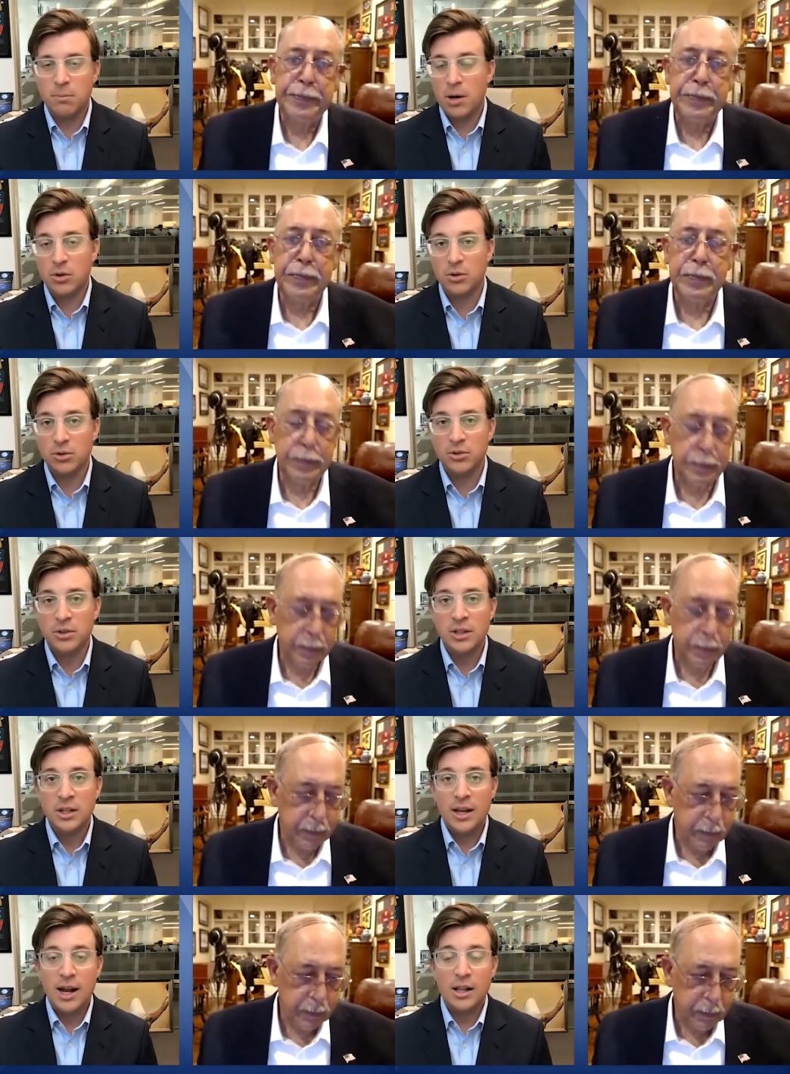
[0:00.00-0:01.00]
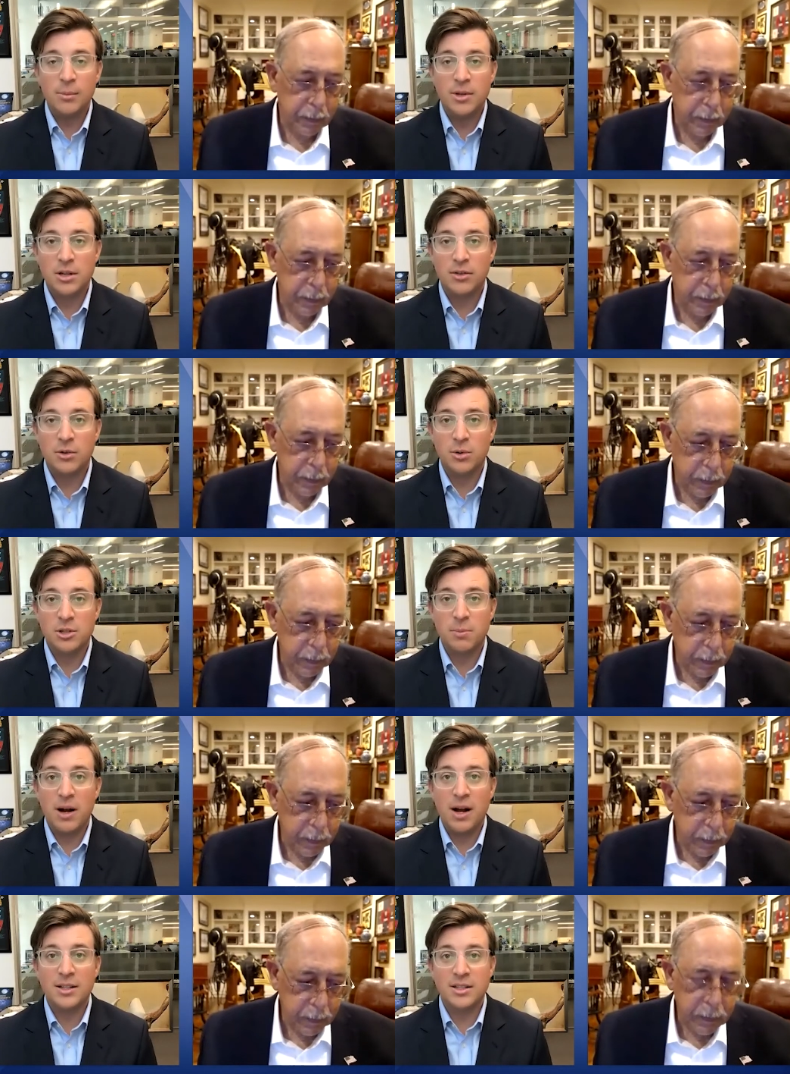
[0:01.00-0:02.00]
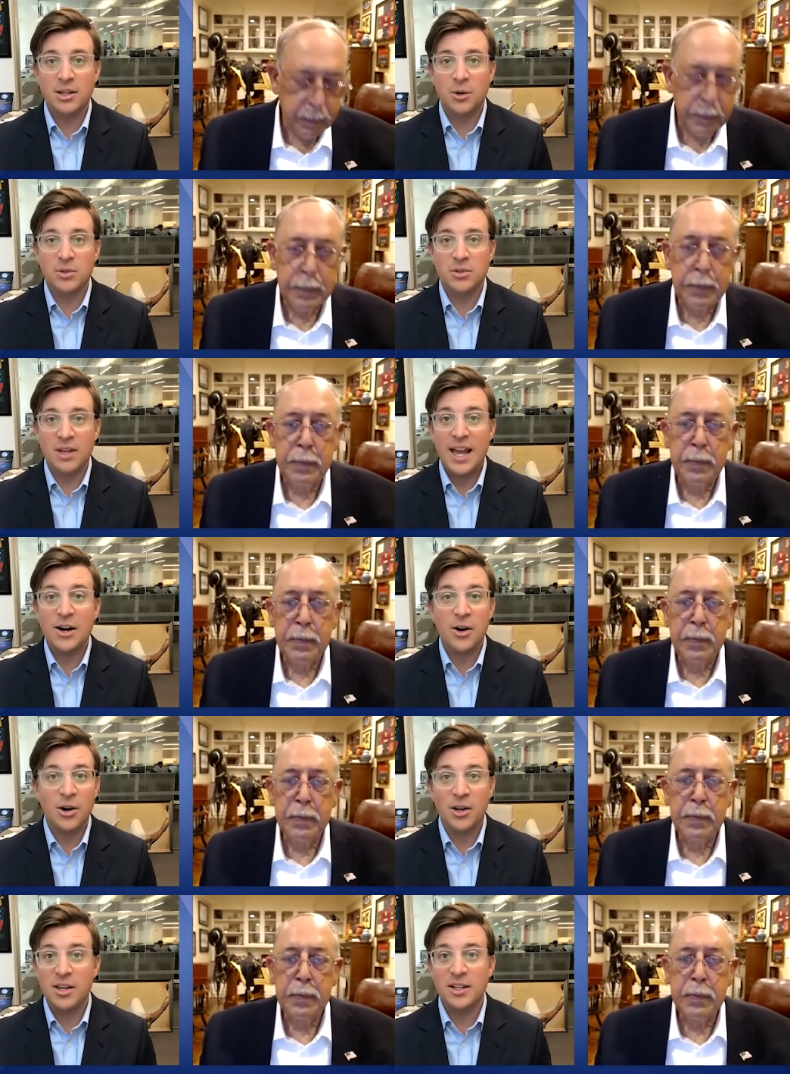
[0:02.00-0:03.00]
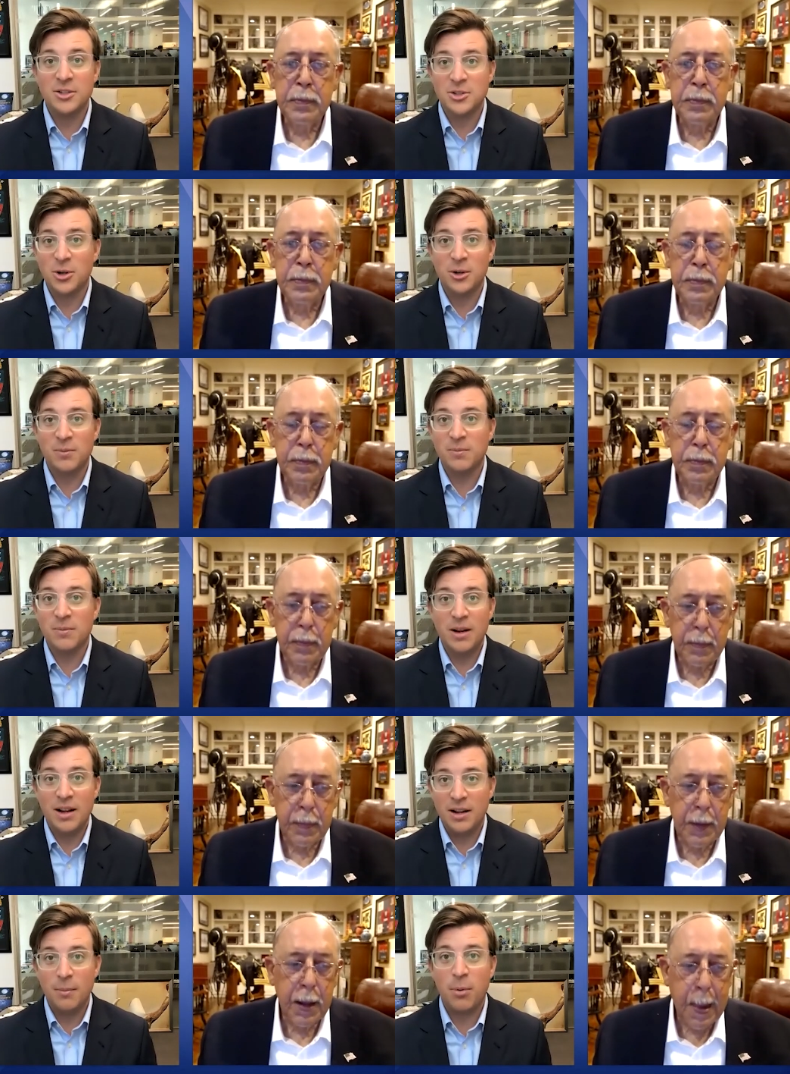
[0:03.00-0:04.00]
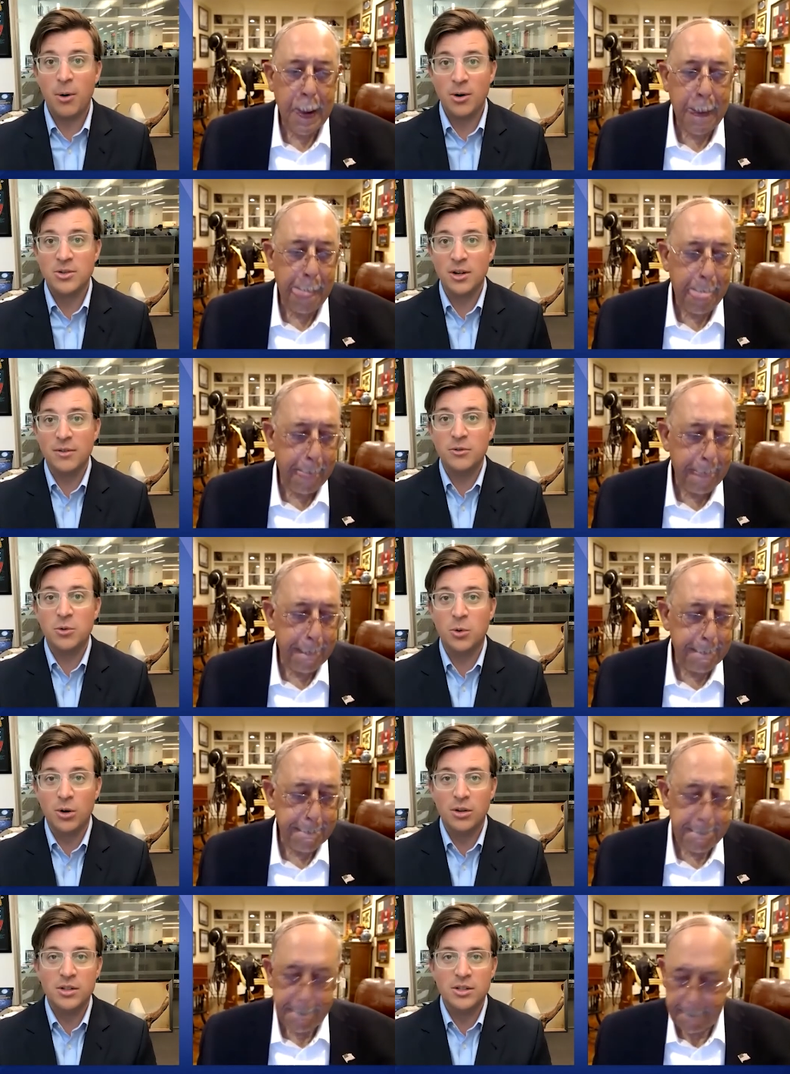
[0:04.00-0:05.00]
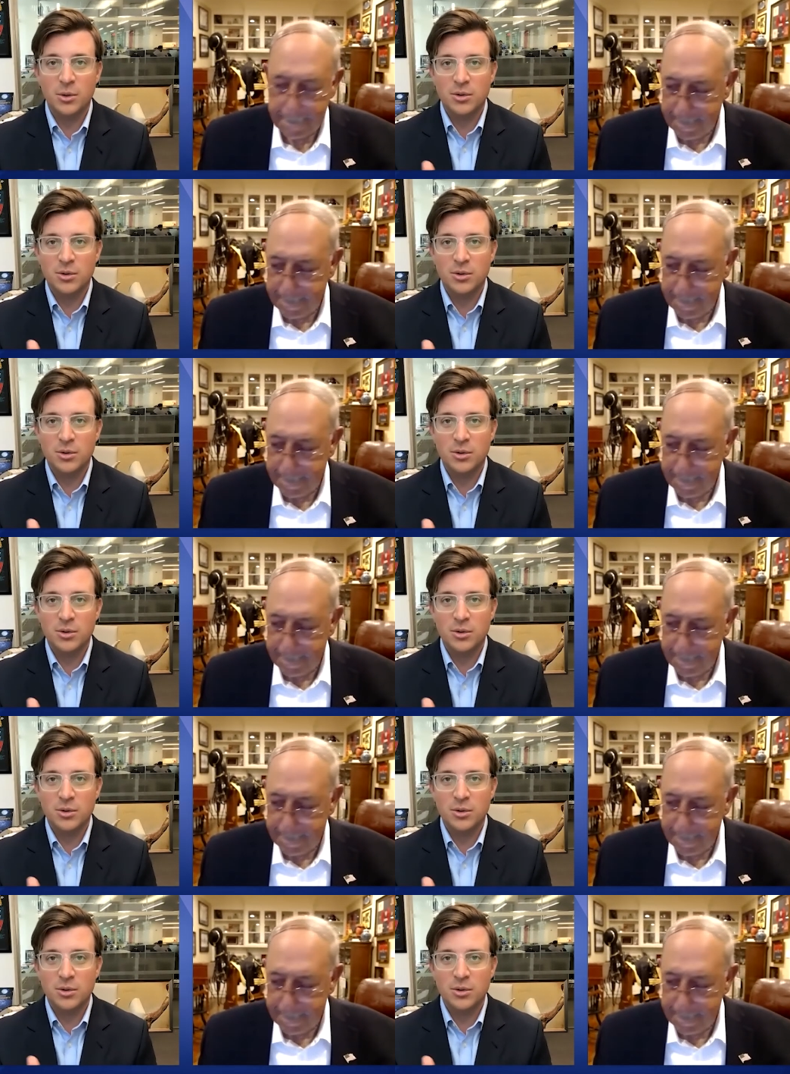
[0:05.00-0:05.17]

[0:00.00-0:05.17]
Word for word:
Speaker 1: bungled elements of the response. There was anarchy in certain uh, parts of New Orleans.